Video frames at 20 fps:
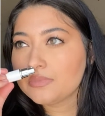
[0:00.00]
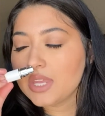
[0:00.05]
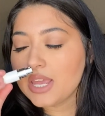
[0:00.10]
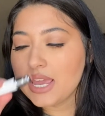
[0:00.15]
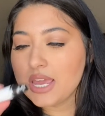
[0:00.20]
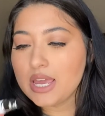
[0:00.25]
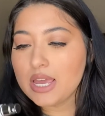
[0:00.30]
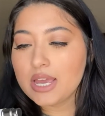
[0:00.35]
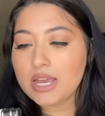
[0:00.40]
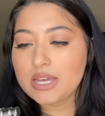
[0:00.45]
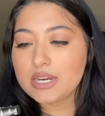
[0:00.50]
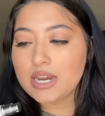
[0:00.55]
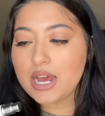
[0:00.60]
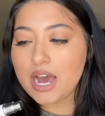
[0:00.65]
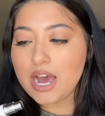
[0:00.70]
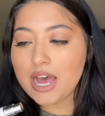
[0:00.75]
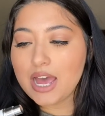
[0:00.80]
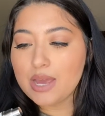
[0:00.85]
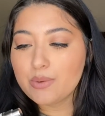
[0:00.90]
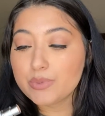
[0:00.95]
And
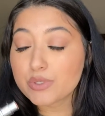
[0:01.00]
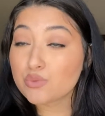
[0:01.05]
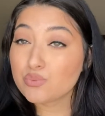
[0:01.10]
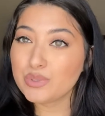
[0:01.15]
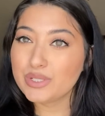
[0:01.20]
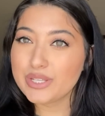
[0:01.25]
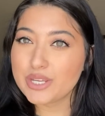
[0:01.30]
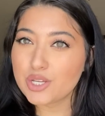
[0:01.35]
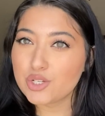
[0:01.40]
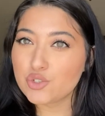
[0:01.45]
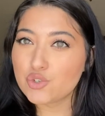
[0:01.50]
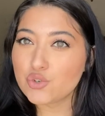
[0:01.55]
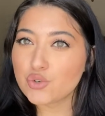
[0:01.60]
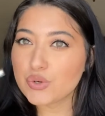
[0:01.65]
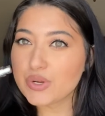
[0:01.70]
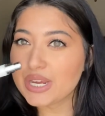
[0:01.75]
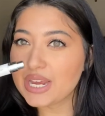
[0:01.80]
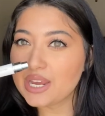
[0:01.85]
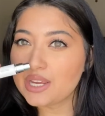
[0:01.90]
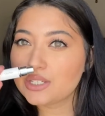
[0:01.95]
I was really
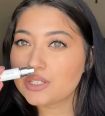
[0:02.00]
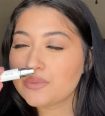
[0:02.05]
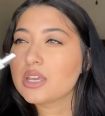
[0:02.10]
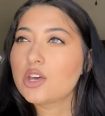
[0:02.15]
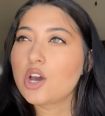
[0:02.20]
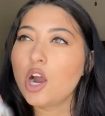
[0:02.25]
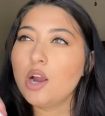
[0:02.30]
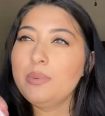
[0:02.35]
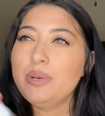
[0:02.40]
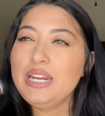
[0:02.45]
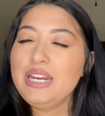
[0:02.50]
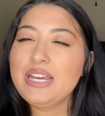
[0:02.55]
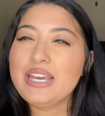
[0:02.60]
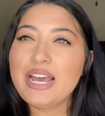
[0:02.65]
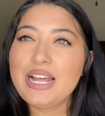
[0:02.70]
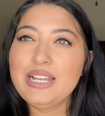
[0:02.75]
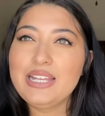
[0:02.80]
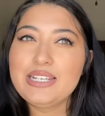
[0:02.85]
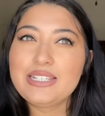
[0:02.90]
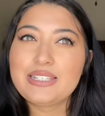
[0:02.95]
intrigued. Carbonated
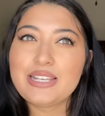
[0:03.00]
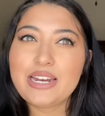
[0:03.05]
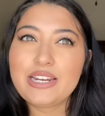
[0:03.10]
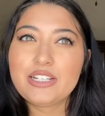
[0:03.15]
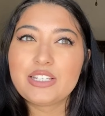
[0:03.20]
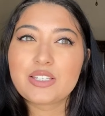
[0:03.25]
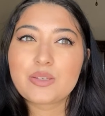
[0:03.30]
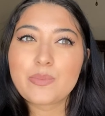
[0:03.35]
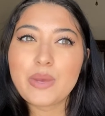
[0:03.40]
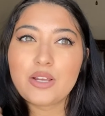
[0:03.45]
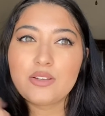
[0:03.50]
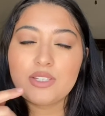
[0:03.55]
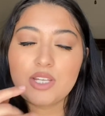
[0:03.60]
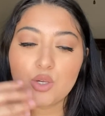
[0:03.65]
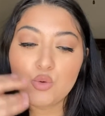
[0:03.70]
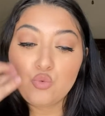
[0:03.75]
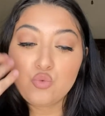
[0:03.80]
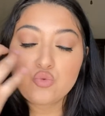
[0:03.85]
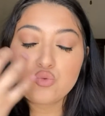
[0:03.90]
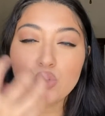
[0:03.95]
Kelly said it smells like
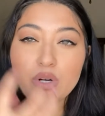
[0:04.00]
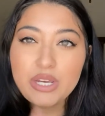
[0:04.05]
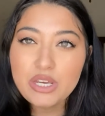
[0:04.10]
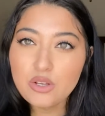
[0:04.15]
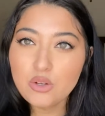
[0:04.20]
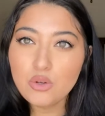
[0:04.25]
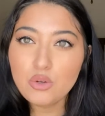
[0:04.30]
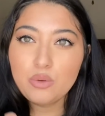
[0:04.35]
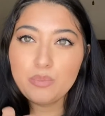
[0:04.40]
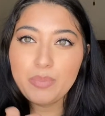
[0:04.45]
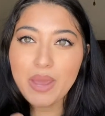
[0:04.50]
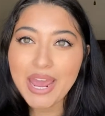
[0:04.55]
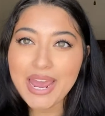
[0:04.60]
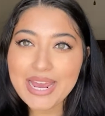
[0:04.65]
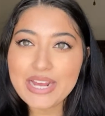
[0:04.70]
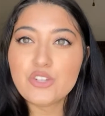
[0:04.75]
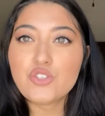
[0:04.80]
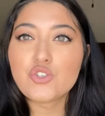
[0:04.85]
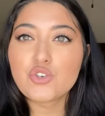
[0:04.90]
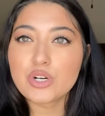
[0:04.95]
real
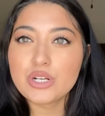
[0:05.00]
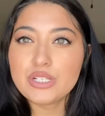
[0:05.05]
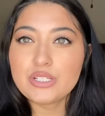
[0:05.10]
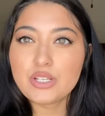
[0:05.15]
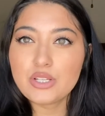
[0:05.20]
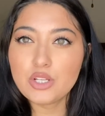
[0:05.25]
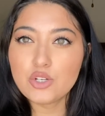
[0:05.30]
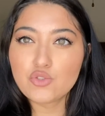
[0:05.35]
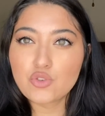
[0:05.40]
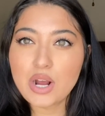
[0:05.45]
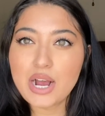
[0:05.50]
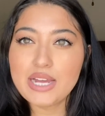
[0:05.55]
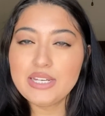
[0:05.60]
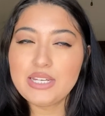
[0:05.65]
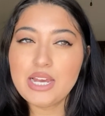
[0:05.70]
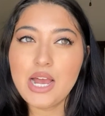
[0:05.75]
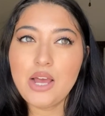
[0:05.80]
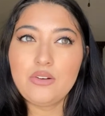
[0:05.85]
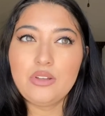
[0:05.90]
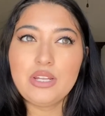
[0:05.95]
pastries in the dry
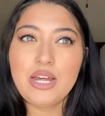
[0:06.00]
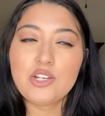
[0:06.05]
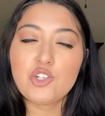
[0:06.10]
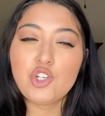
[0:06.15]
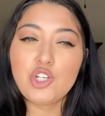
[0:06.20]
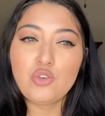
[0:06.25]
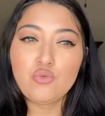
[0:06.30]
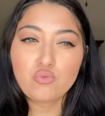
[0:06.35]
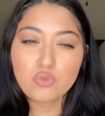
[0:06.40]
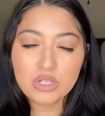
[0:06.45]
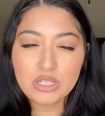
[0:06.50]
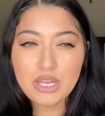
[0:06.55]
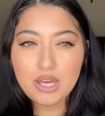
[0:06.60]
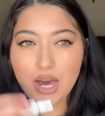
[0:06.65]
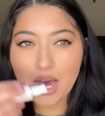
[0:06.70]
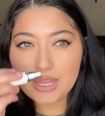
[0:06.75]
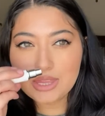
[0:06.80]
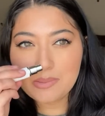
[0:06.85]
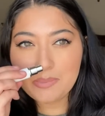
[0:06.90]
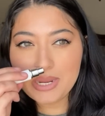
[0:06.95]
down, and that she really
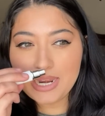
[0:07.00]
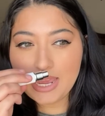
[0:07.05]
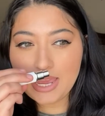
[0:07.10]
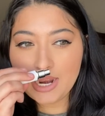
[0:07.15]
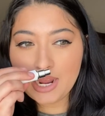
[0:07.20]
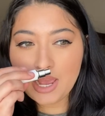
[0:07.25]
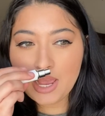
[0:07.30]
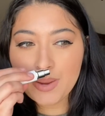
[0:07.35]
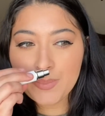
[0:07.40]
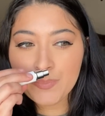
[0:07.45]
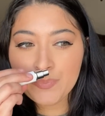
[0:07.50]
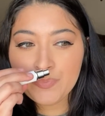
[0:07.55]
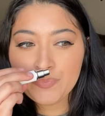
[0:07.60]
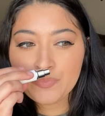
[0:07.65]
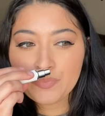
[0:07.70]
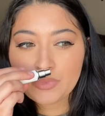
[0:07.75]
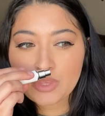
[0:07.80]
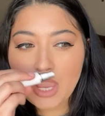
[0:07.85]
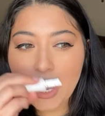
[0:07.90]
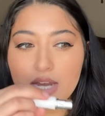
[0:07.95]
got the banana.
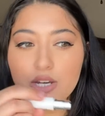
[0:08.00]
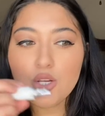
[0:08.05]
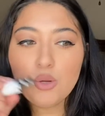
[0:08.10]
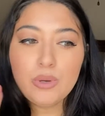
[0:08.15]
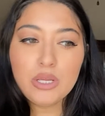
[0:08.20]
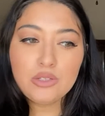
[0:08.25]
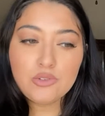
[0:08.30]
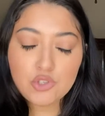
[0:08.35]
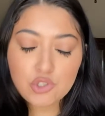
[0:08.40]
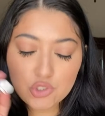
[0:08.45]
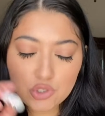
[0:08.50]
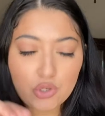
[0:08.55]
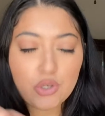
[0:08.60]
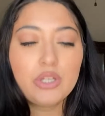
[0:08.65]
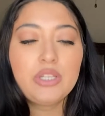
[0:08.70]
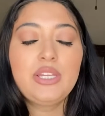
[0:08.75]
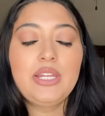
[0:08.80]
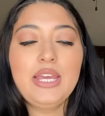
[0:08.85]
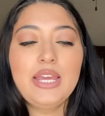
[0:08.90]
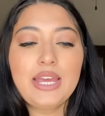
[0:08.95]
And you can
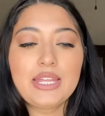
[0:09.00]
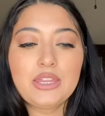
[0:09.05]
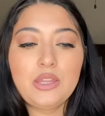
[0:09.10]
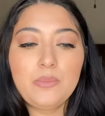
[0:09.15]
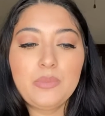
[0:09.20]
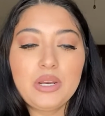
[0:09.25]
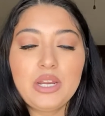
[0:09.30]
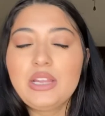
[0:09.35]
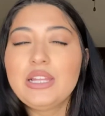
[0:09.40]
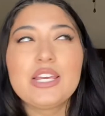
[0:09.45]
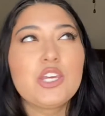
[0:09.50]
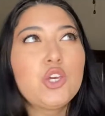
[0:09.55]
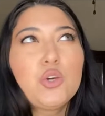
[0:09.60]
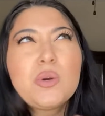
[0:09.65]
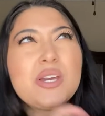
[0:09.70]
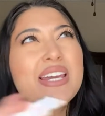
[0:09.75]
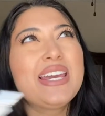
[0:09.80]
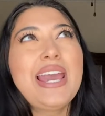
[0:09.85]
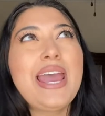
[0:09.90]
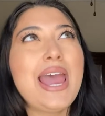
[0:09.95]
certainly get the, like, you
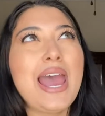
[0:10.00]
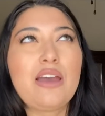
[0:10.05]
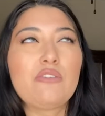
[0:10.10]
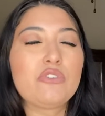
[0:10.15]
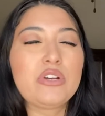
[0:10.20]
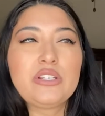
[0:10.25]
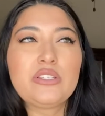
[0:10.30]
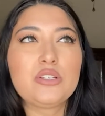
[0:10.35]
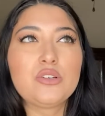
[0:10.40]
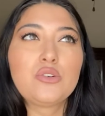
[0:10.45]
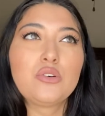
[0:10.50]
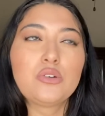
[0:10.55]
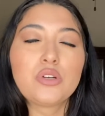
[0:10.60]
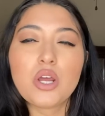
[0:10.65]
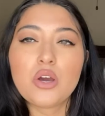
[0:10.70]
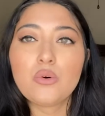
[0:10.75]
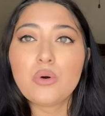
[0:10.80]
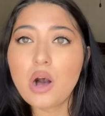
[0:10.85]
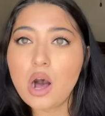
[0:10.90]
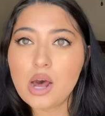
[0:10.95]
can get every single
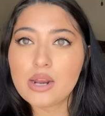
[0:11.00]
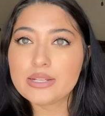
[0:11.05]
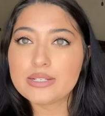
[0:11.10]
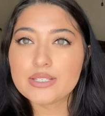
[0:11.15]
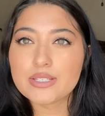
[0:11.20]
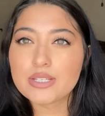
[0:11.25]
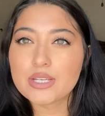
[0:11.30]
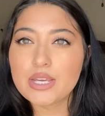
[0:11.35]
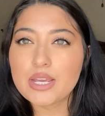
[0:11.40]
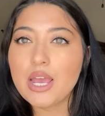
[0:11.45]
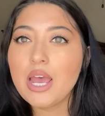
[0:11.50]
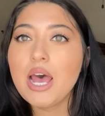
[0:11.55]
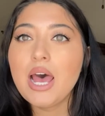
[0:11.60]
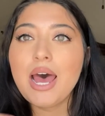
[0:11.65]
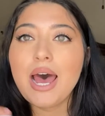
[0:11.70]
note, honestly.